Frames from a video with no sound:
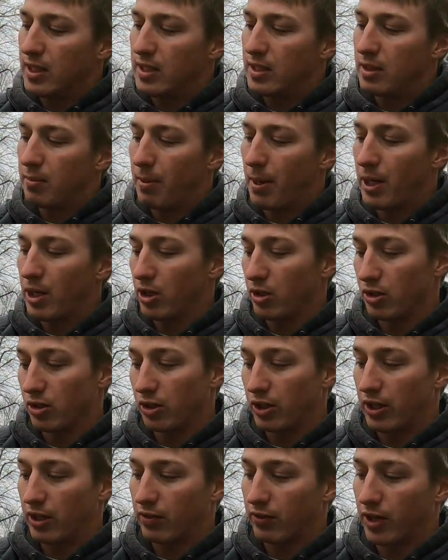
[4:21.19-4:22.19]
depending on your
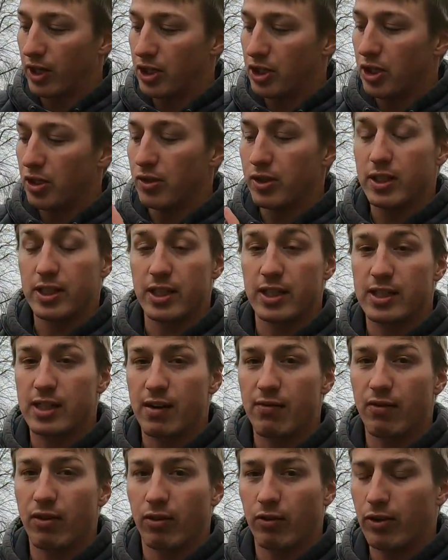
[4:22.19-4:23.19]
gear ratio, this is
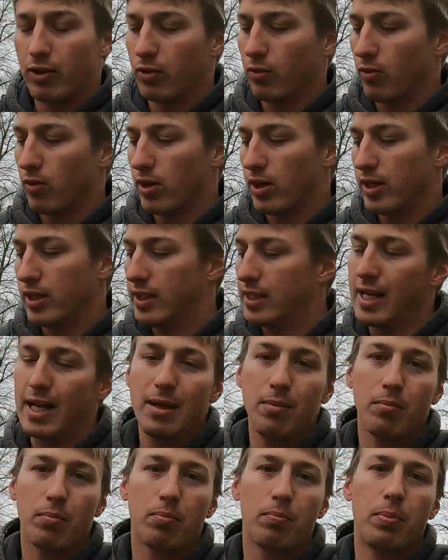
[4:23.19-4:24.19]
a 7.3-to-1. Say
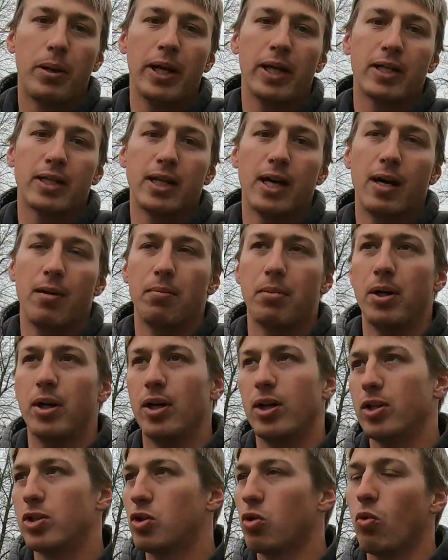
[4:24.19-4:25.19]
it picks up
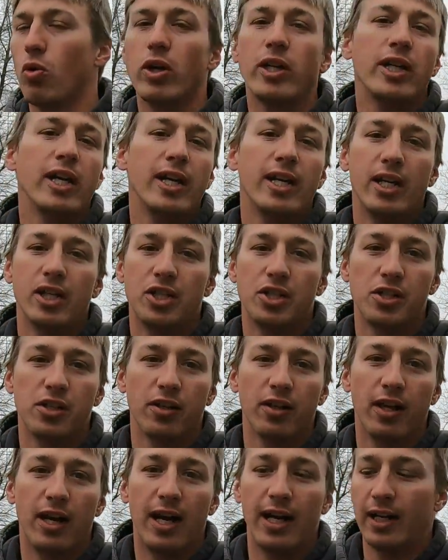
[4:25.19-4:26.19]
28 inches of
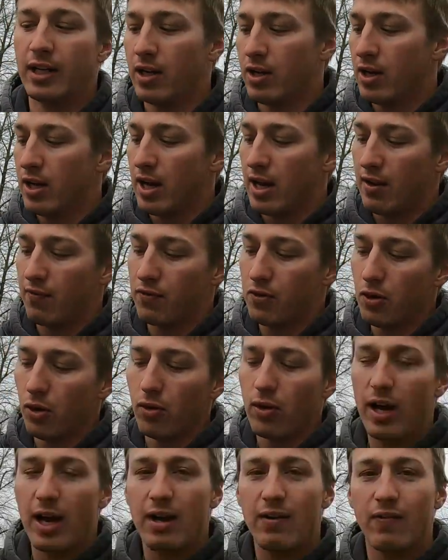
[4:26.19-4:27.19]
line. If you
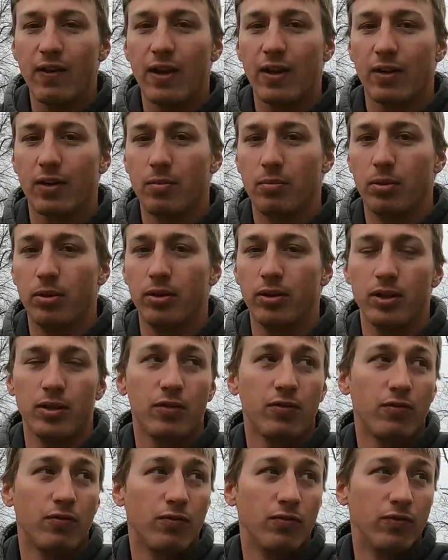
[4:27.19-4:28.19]
don't have that completely
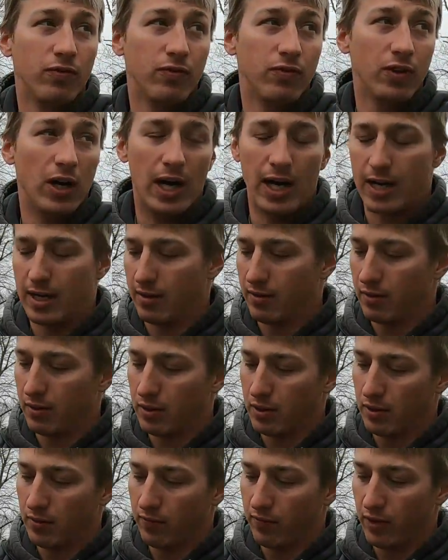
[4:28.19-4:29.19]

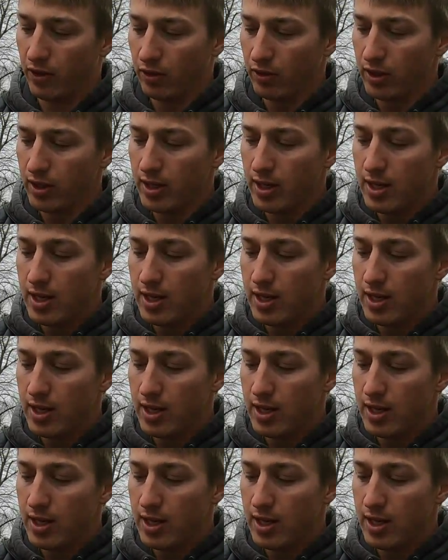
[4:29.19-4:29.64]
filled,